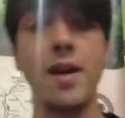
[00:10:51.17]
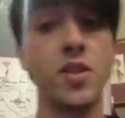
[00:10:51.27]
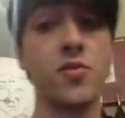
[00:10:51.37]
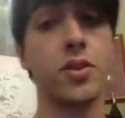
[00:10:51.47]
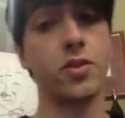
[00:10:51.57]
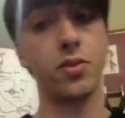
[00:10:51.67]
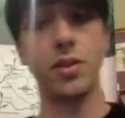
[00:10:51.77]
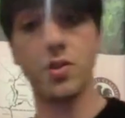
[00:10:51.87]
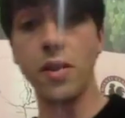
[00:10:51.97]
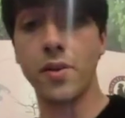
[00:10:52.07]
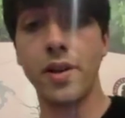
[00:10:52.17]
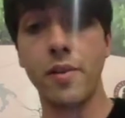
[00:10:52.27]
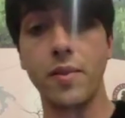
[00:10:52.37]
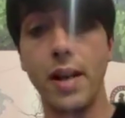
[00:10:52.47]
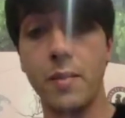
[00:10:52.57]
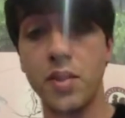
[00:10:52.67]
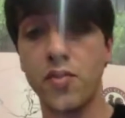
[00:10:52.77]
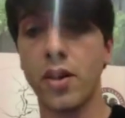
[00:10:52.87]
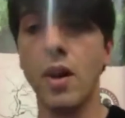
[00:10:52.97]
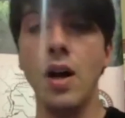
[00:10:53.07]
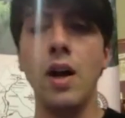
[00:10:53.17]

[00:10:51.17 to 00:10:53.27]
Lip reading: hemisphere to the southern hemisphere.